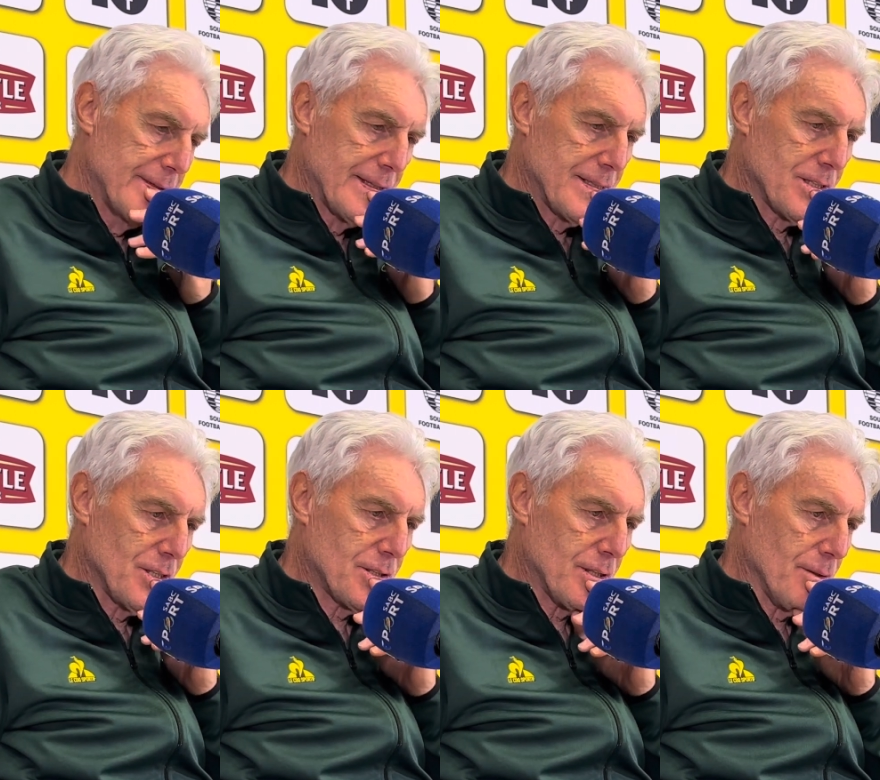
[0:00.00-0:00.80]
it's
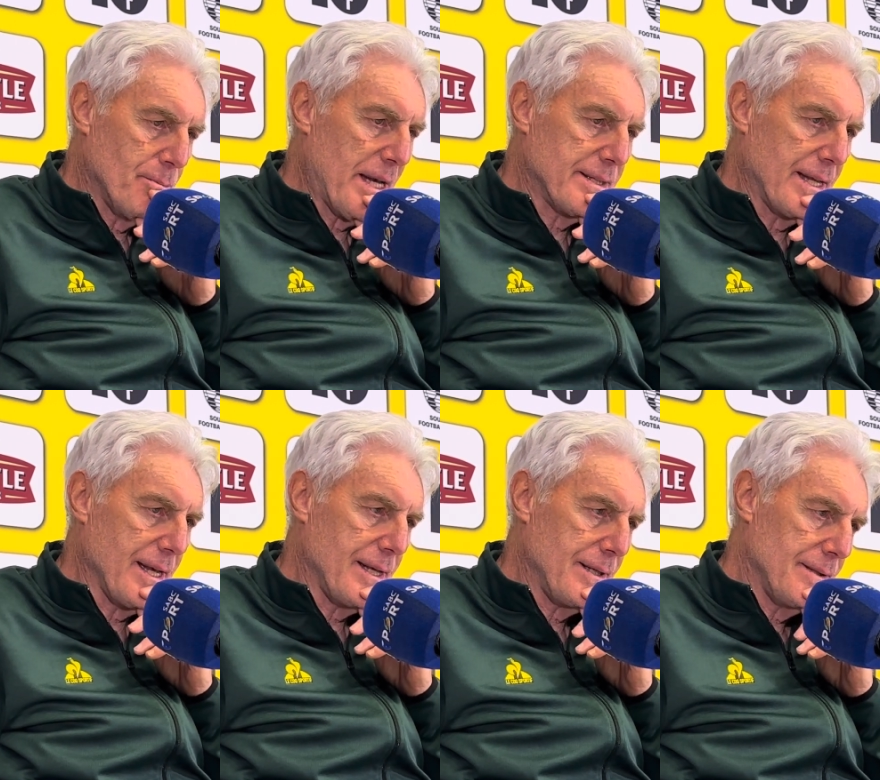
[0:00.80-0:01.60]
just a bad
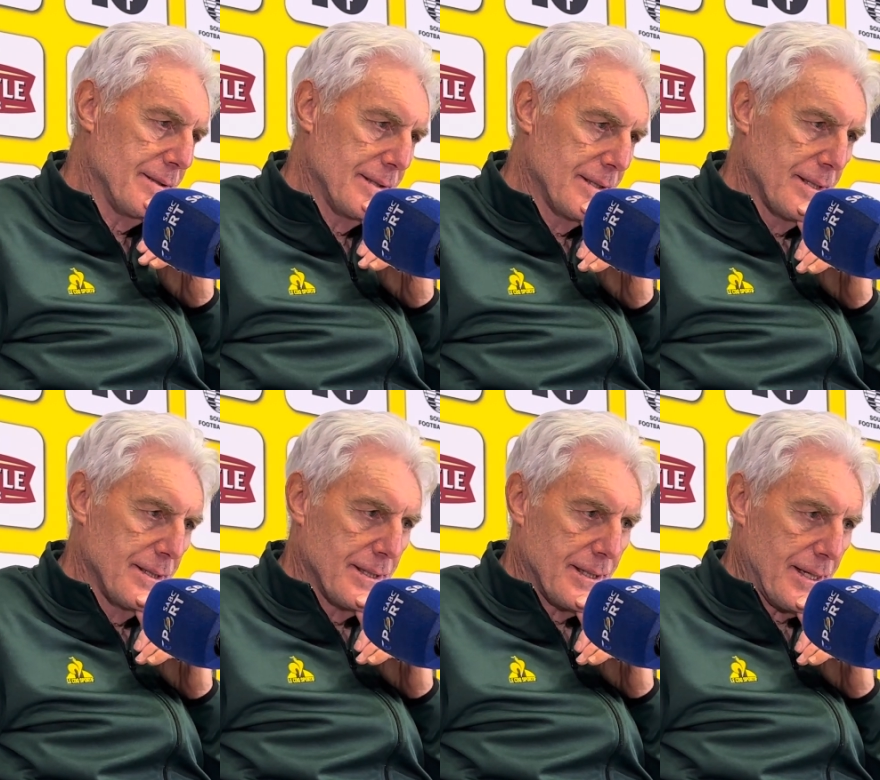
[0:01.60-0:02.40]
day.
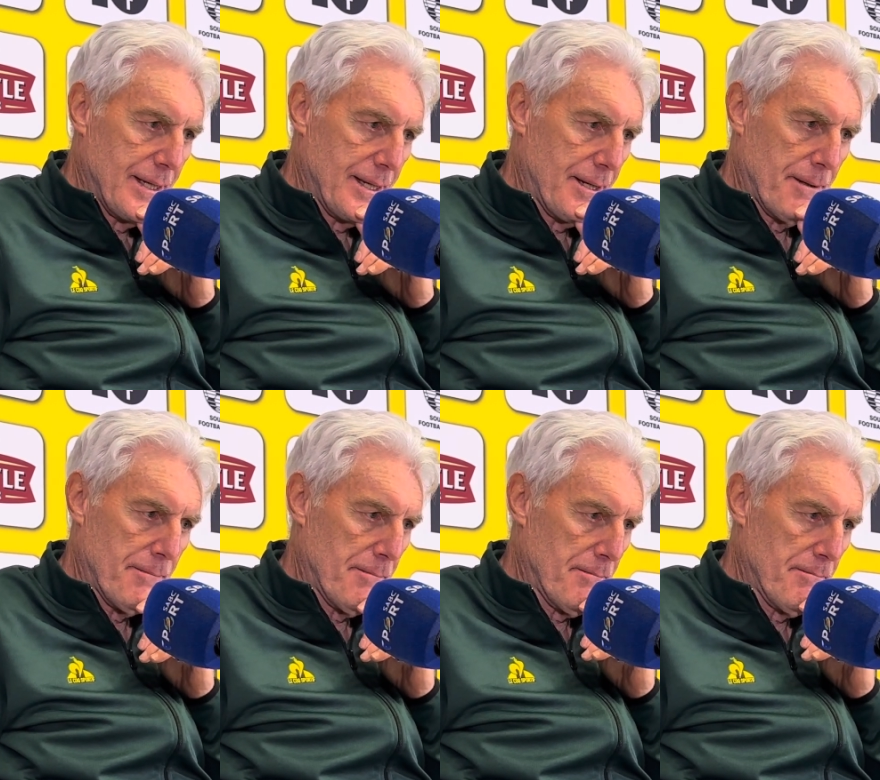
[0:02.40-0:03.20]

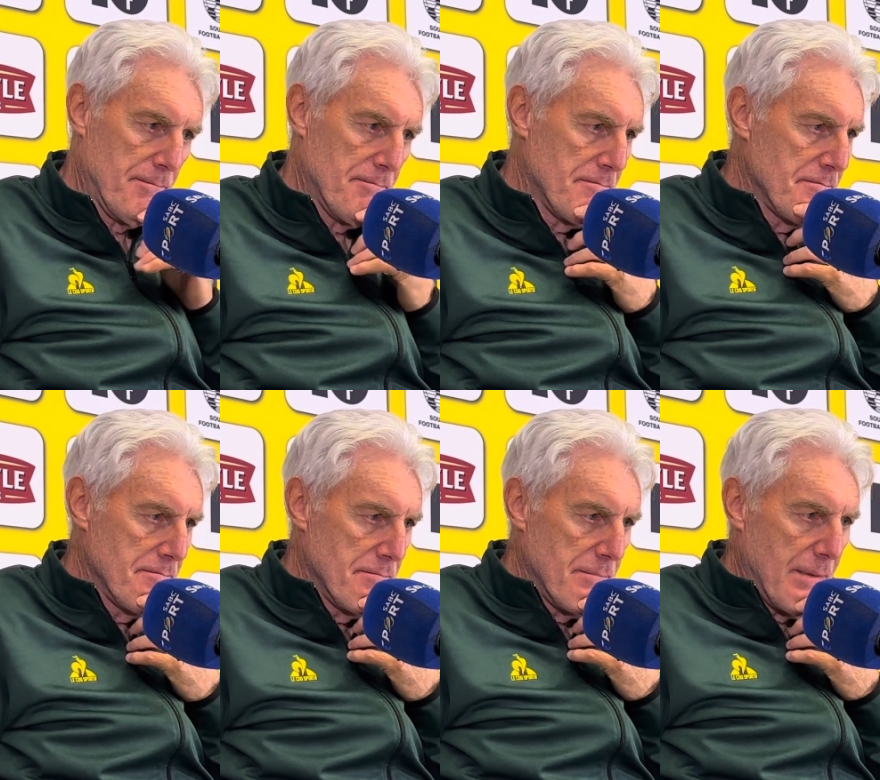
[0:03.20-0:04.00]
Um,
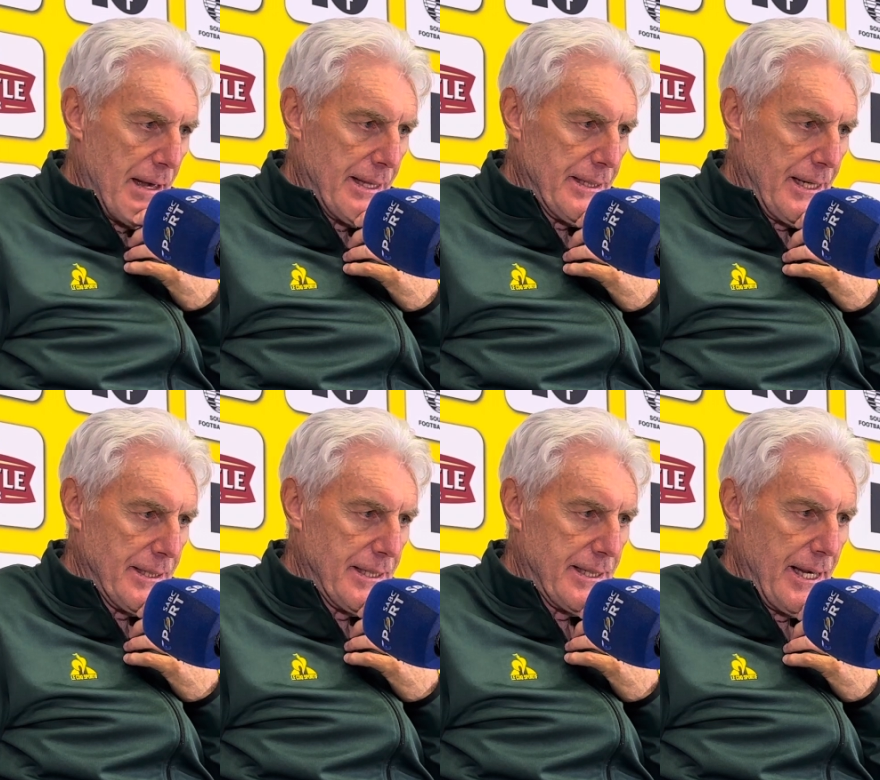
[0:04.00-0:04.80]
and, and
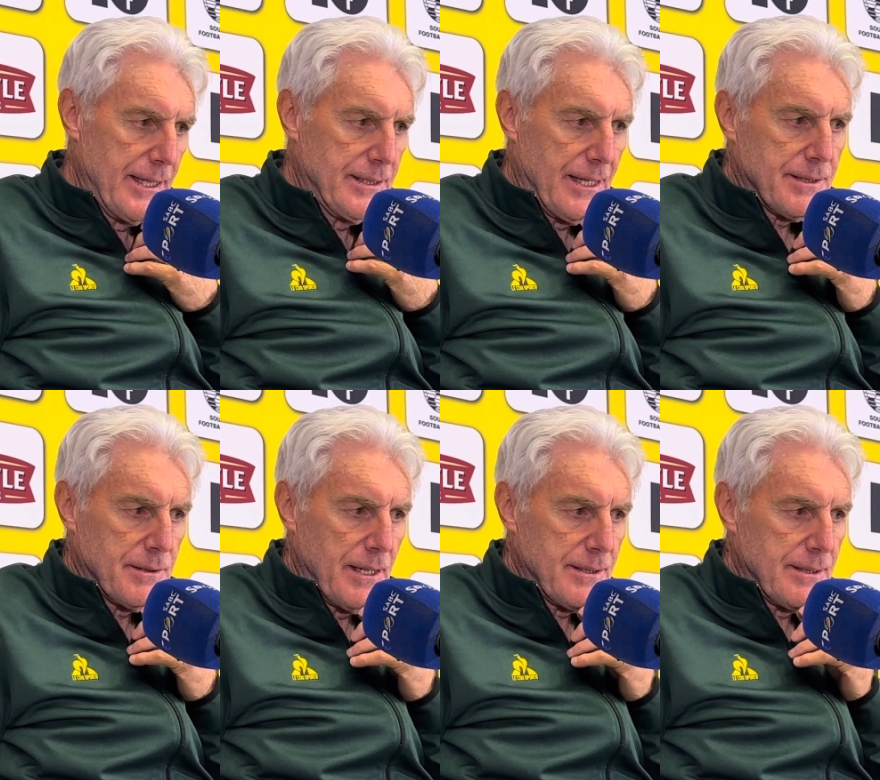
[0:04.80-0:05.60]
a day that,
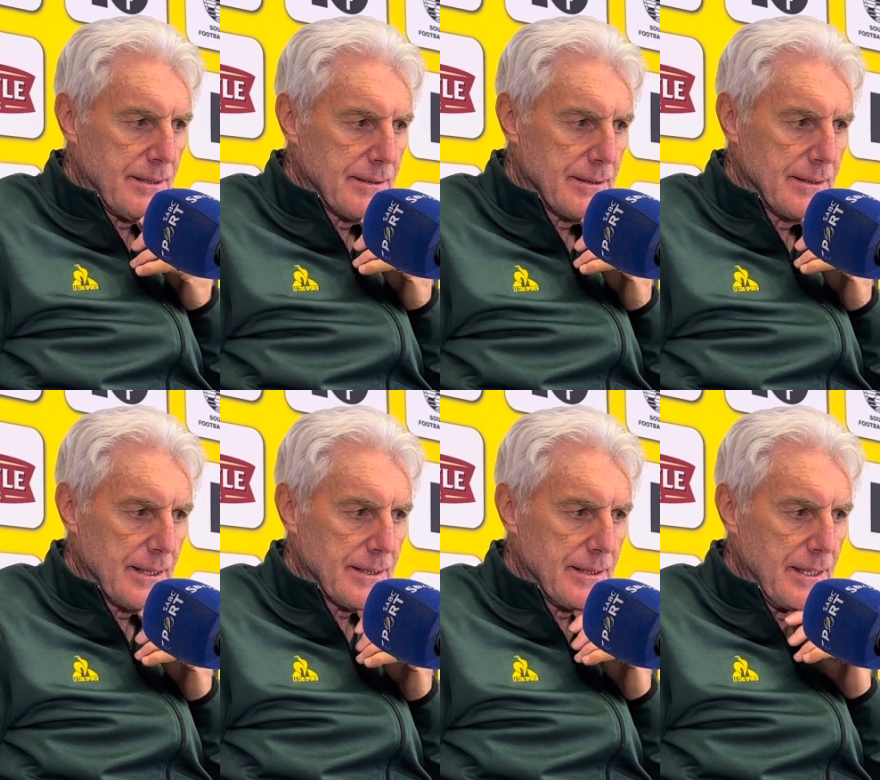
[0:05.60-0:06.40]
that,
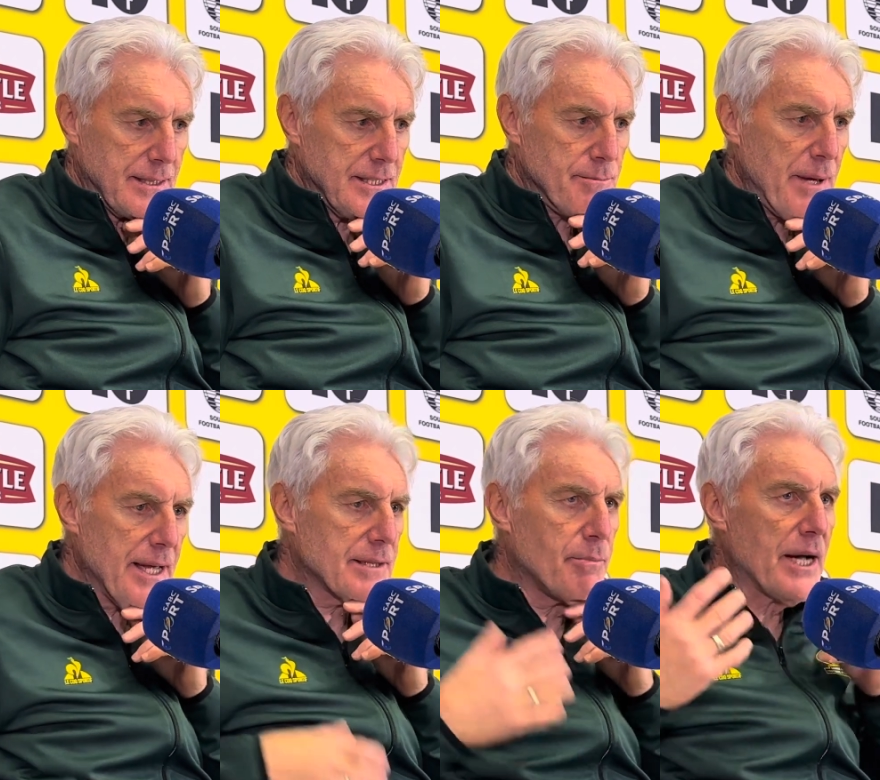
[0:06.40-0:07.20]
that, that is
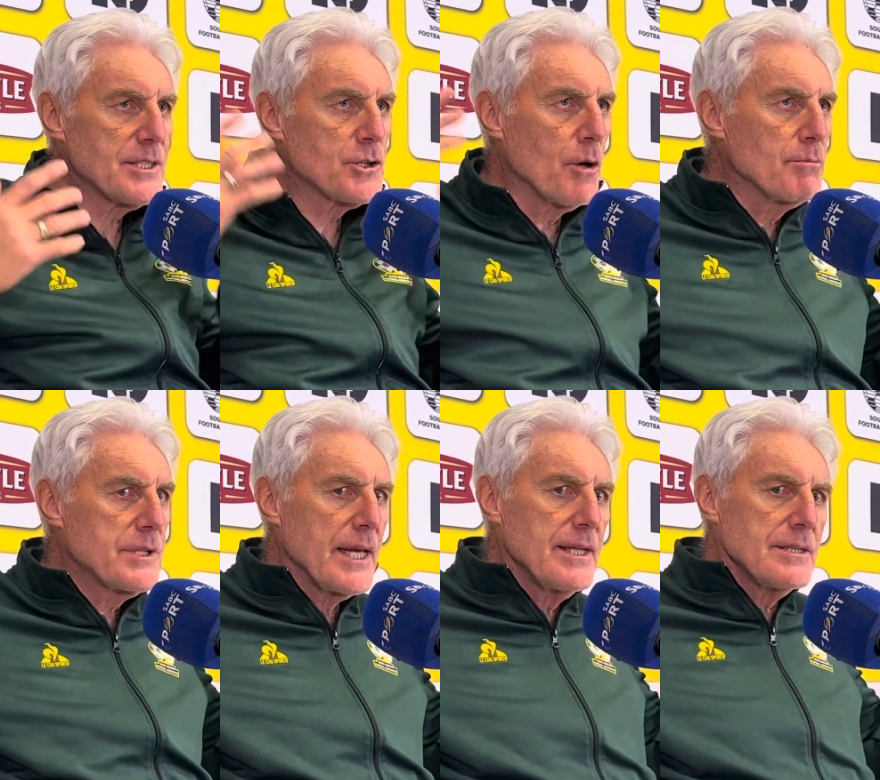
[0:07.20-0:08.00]
made by some
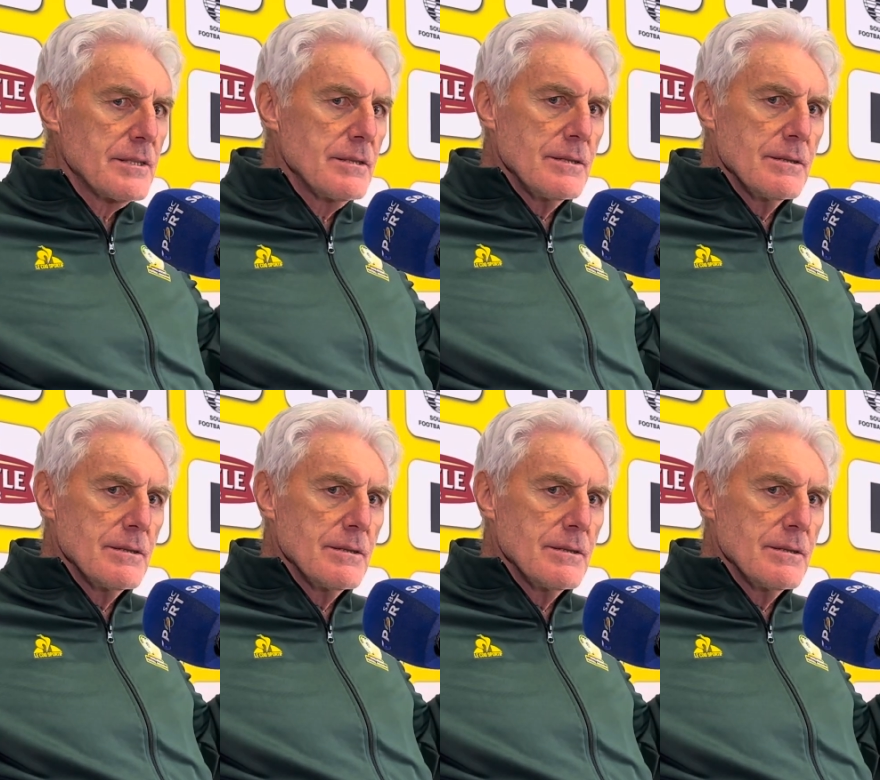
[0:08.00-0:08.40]
things